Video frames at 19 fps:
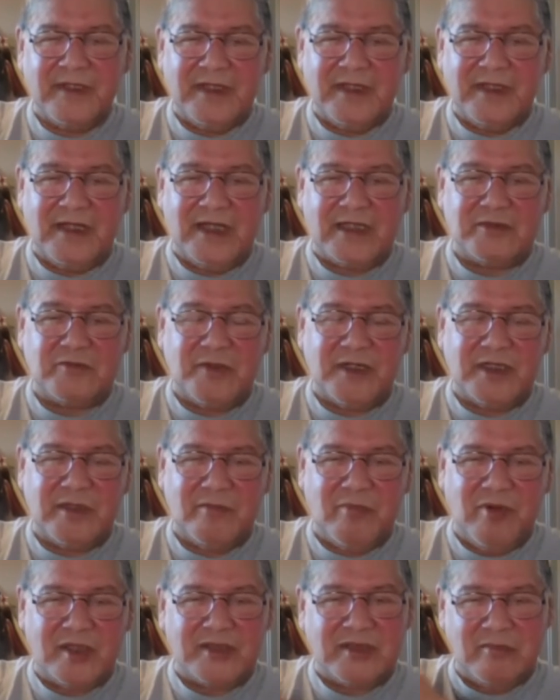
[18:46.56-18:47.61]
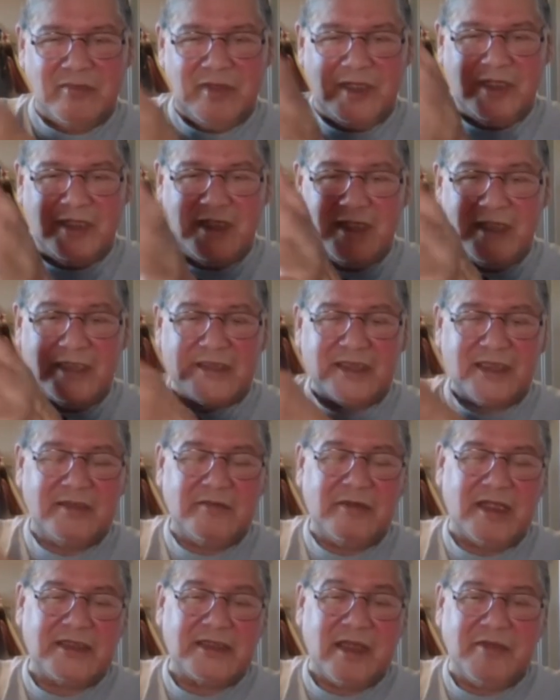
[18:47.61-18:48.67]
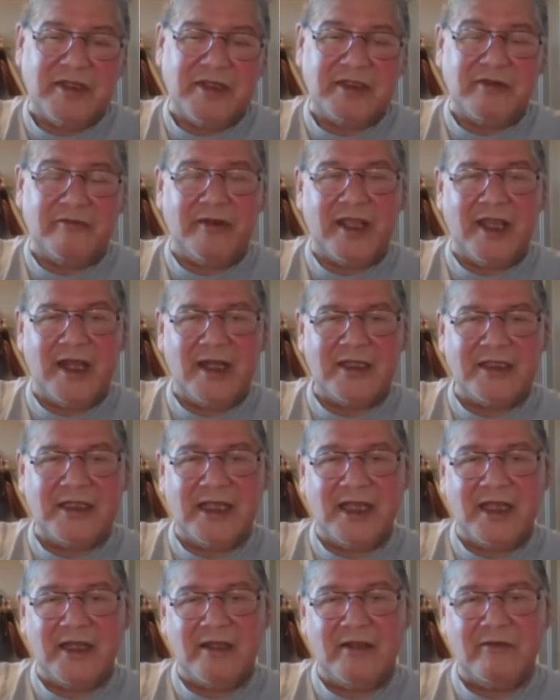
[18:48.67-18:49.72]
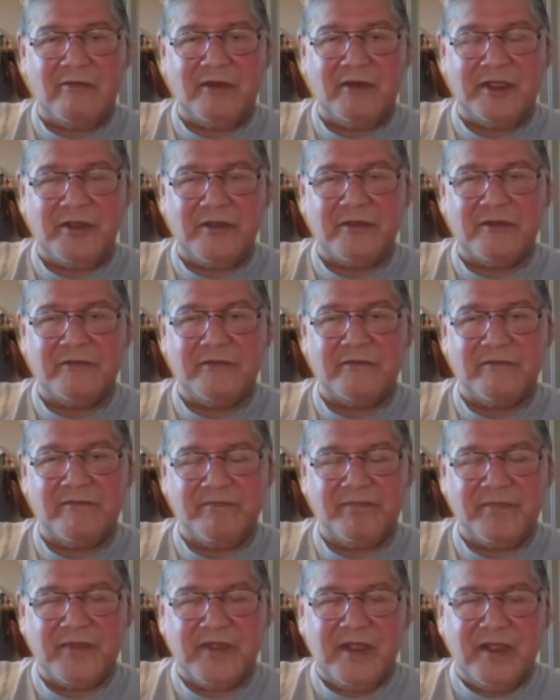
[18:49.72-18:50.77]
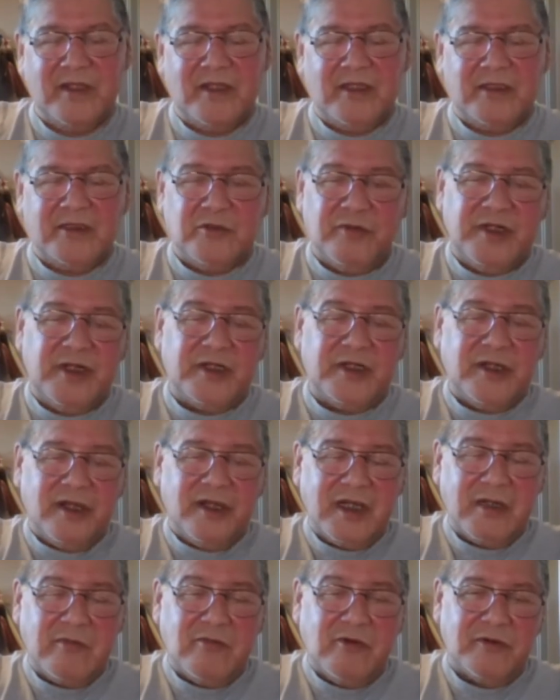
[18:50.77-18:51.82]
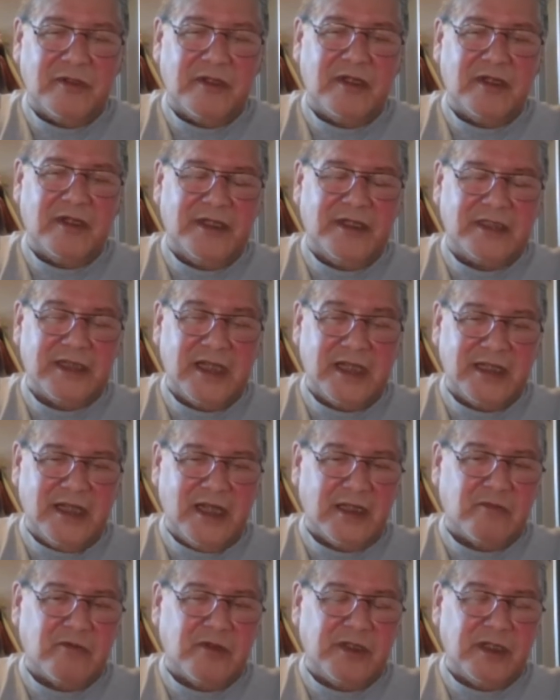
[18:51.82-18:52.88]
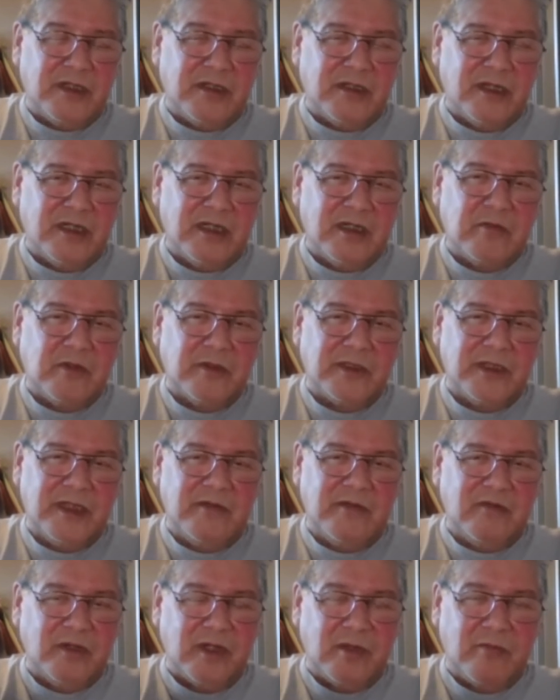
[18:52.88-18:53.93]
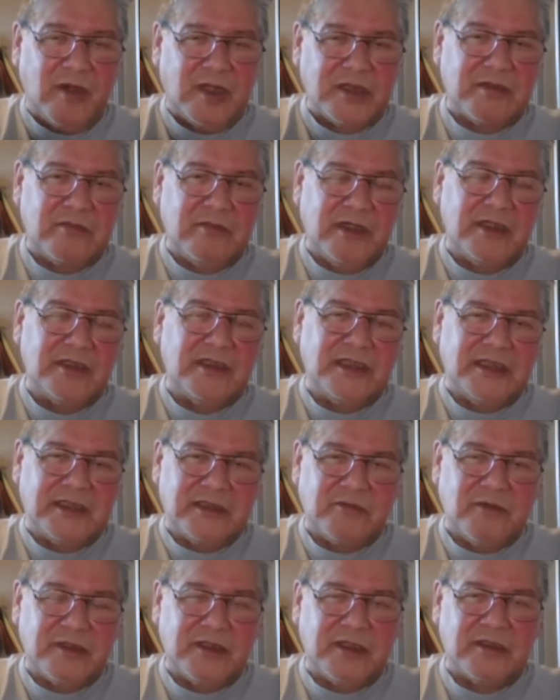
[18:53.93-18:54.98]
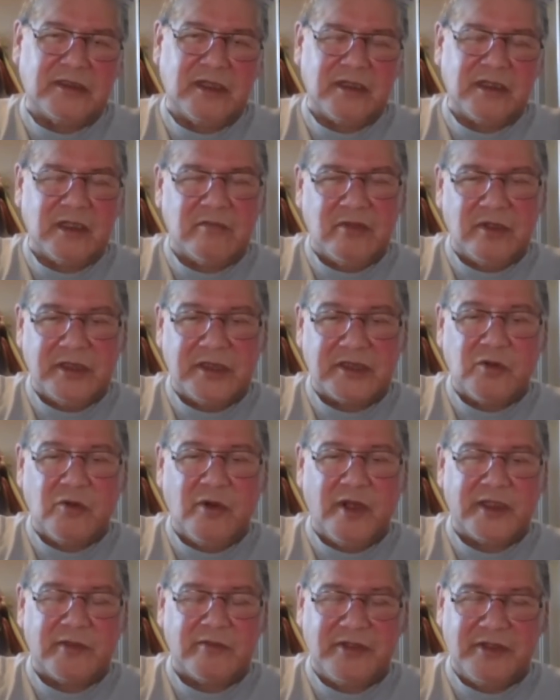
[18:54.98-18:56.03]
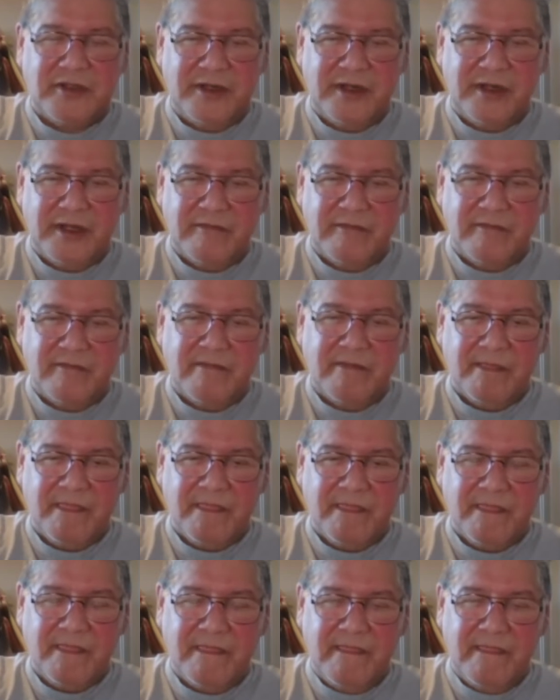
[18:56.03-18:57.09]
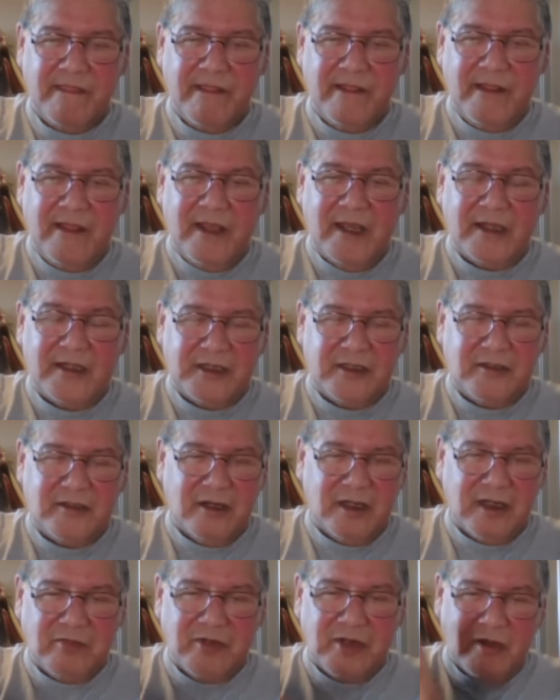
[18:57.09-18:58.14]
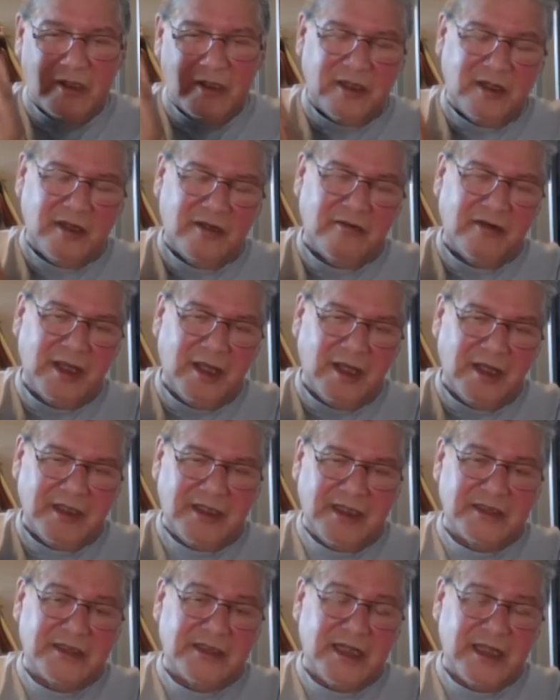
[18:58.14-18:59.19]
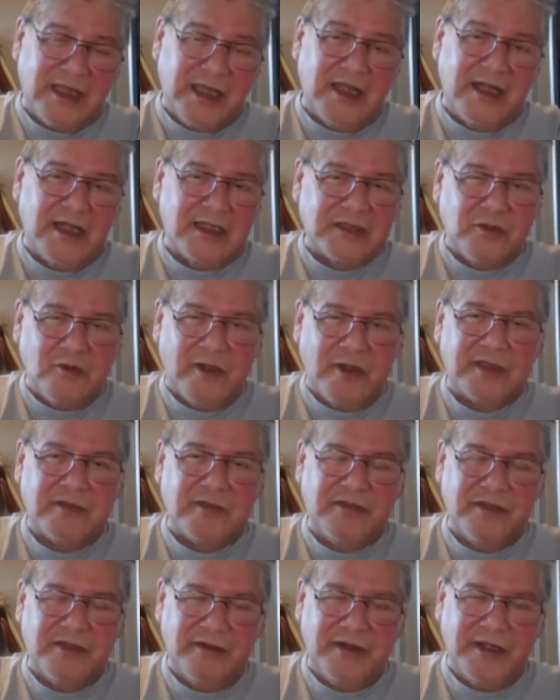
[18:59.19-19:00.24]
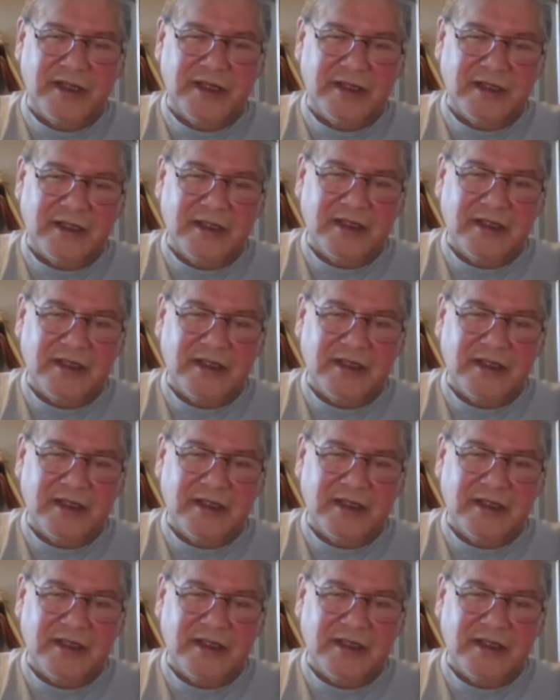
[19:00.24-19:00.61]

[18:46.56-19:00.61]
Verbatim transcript: And that's one of the possibilities that's coming to reality uh, with you. So when they're talking about things like that, when they're talking about infinite possibilities, what they're talking about is quantum theory. And they're talking about alternate realities. And again, it's quantum theory.